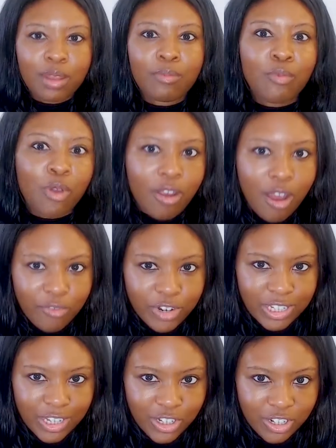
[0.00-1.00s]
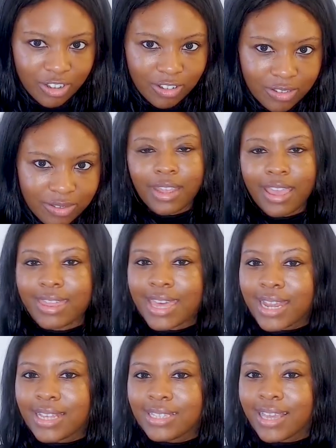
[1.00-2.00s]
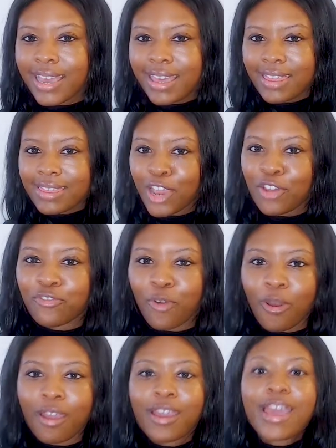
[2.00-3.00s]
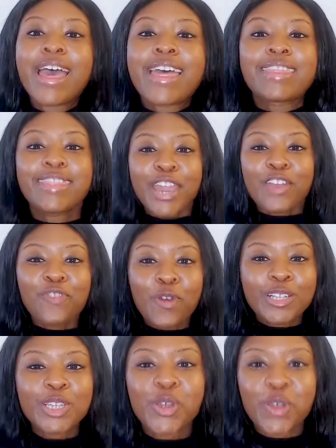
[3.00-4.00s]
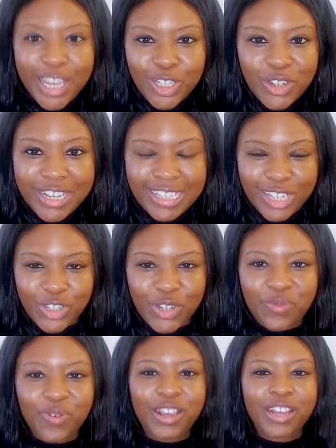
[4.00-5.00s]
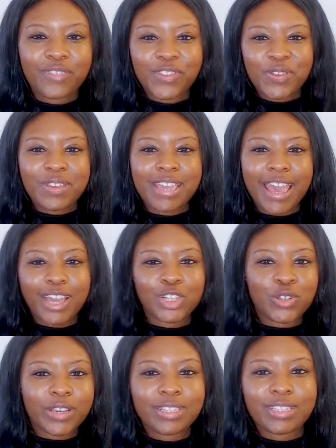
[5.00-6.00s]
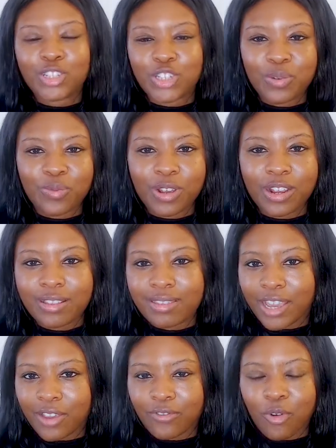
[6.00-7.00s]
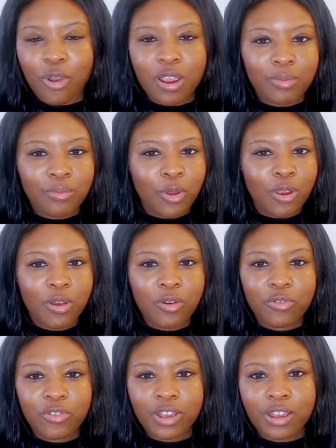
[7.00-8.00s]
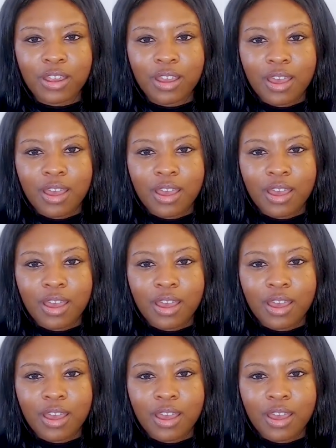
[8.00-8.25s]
more conversational. Then I say therefore. Therefore is a great transition word. If you can get a transition word, therefore, moreover,